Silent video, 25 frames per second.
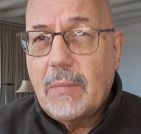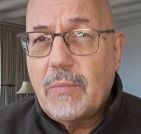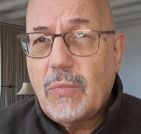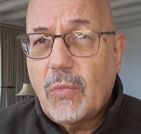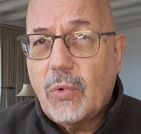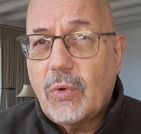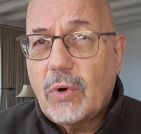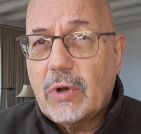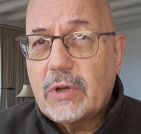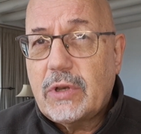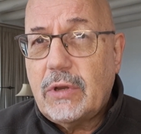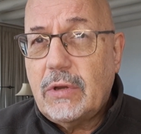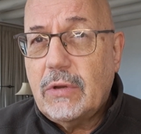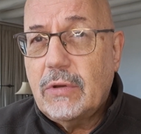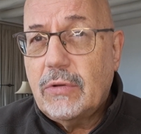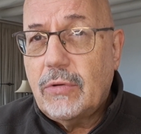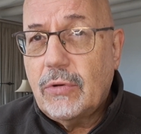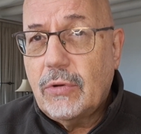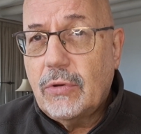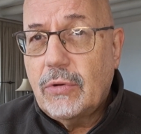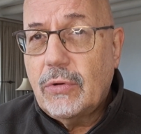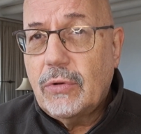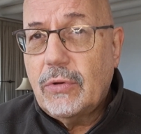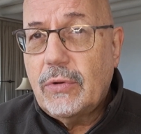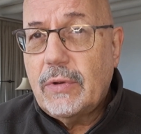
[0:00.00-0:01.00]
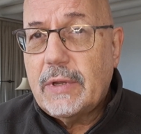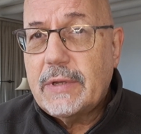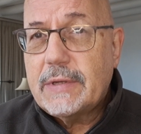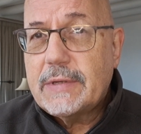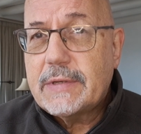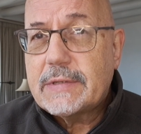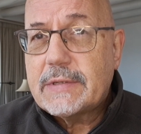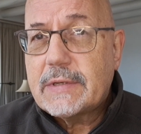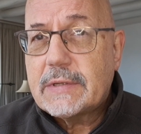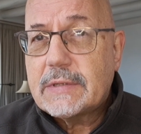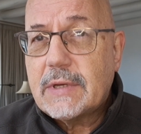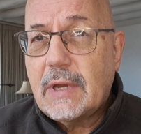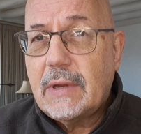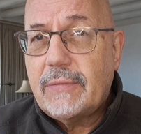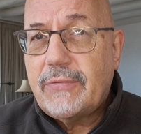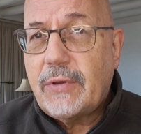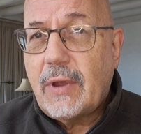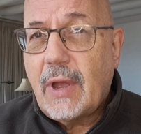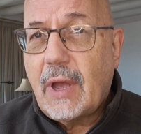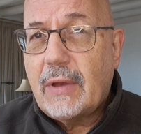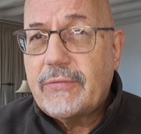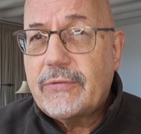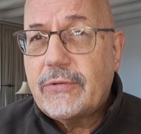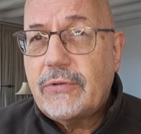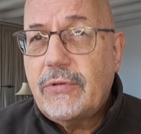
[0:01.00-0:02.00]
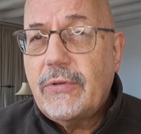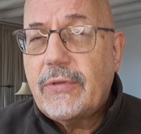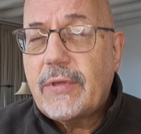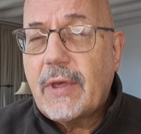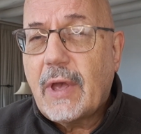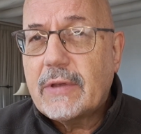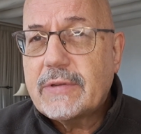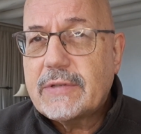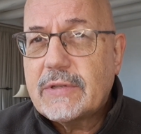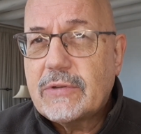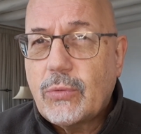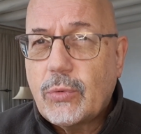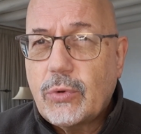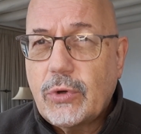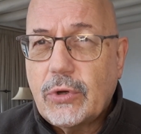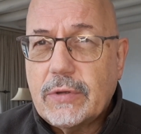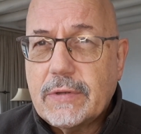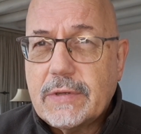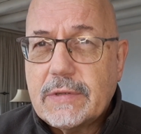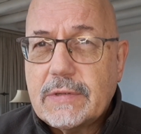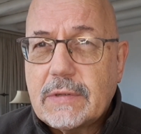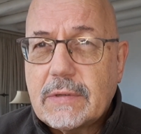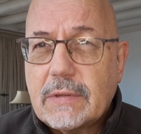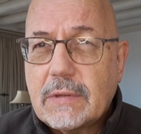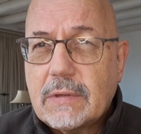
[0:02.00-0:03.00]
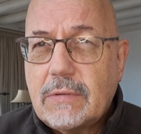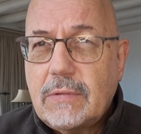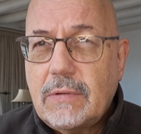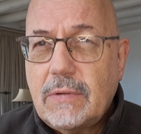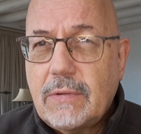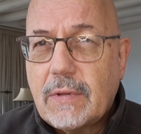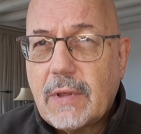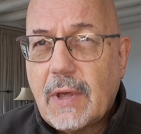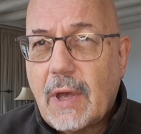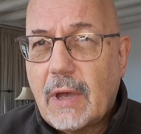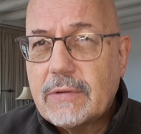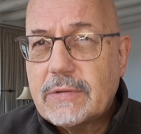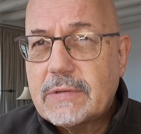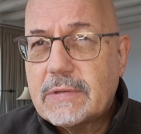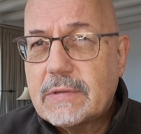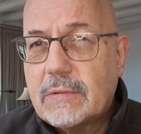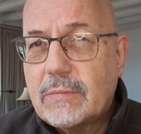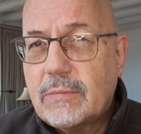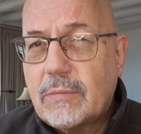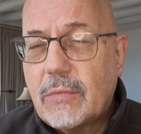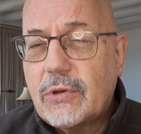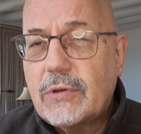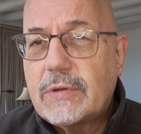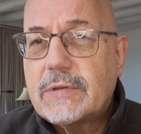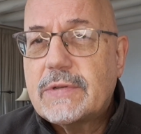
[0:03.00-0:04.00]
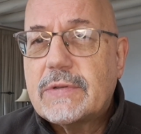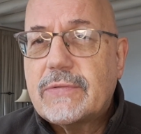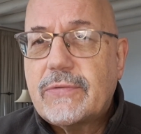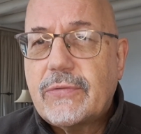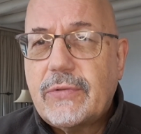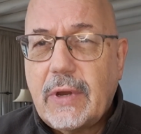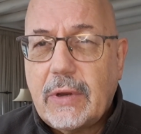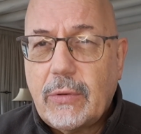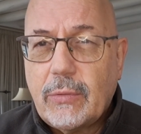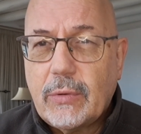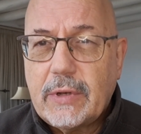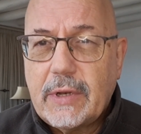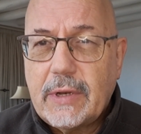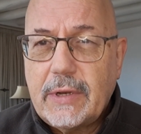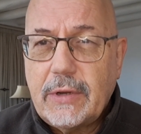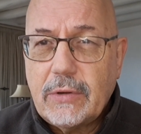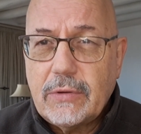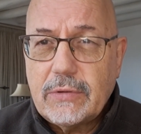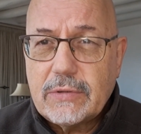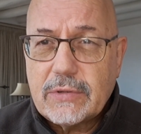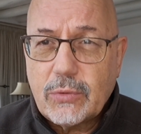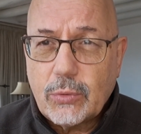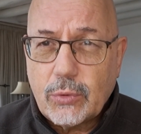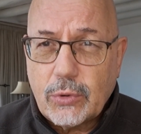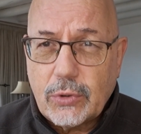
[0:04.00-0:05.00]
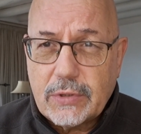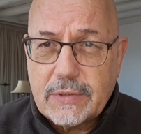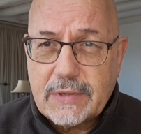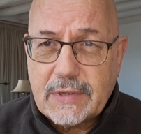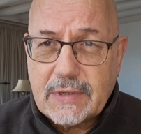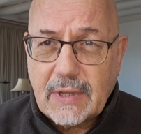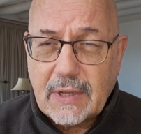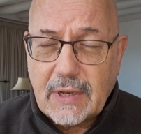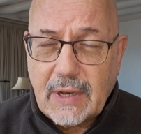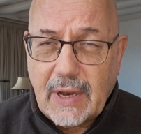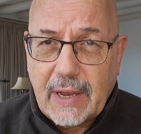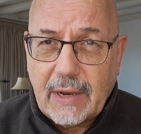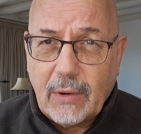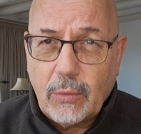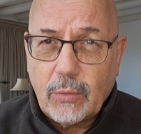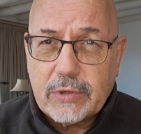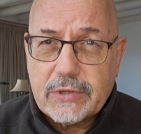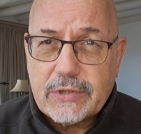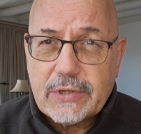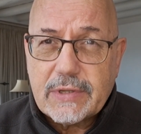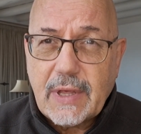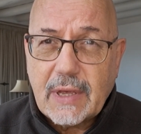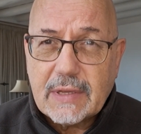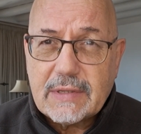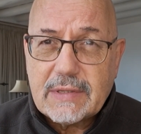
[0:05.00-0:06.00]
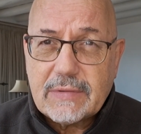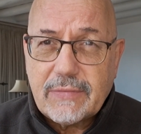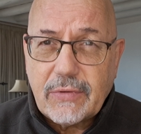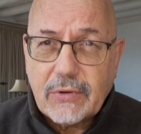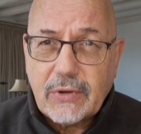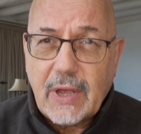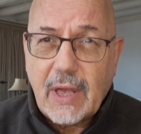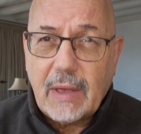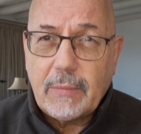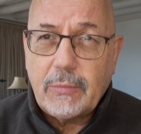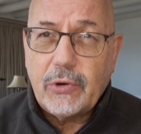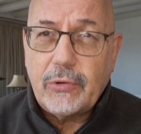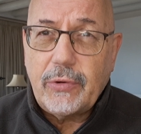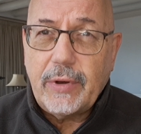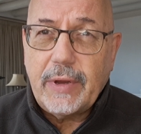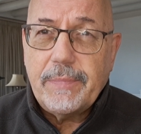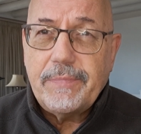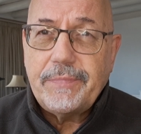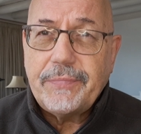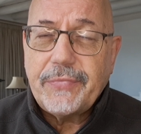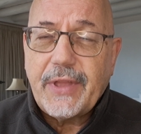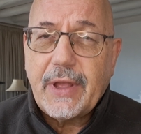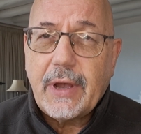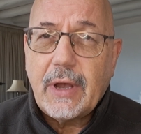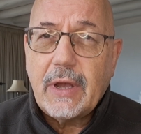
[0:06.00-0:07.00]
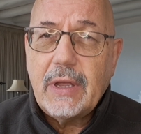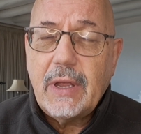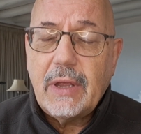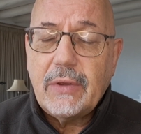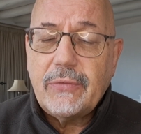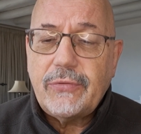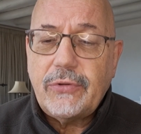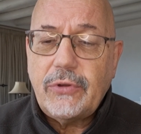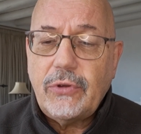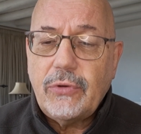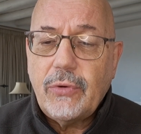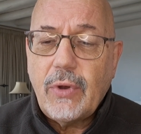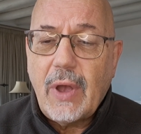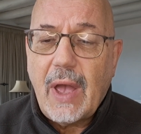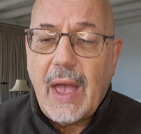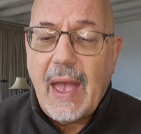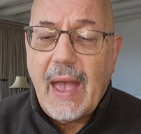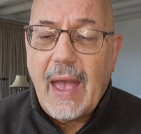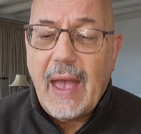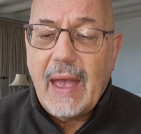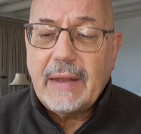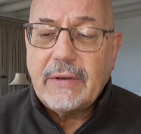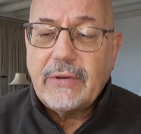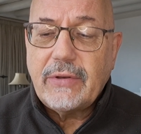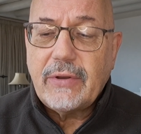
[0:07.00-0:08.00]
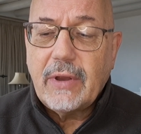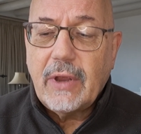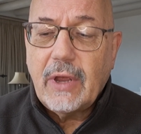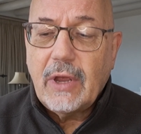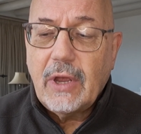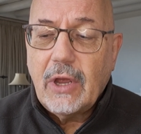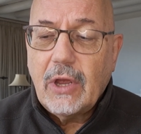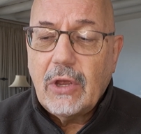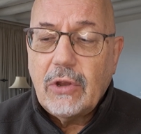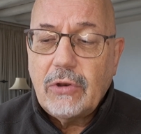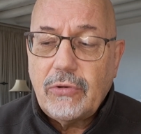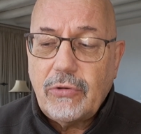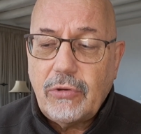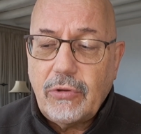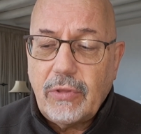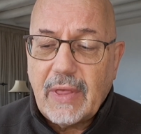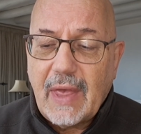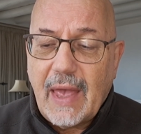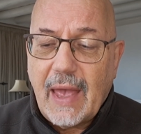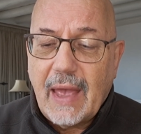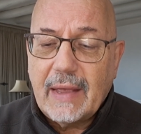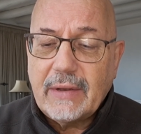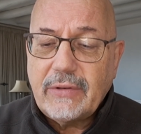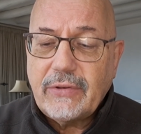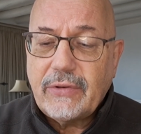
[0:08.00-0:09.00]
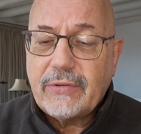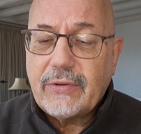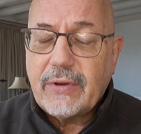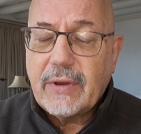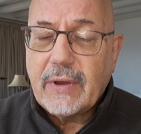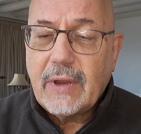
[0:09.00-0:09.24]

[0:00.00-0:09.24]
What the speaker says: What you do is, if you have 2,000 words, the 2,000 most frequently used words in the language, that's the vocabulary. Now, if you add to that,